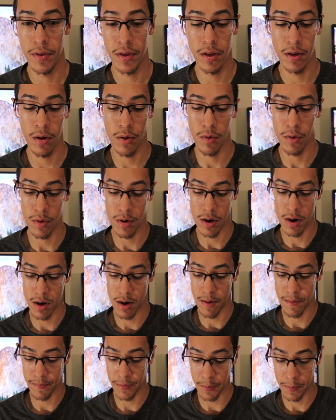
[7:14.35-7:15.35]
you know
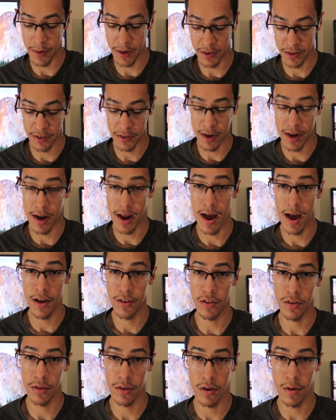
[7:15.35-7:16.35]
um, the pieces that it
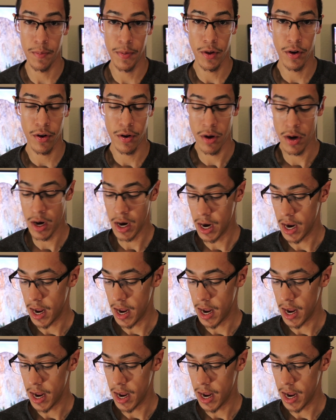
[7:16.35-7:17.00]
has on the computer,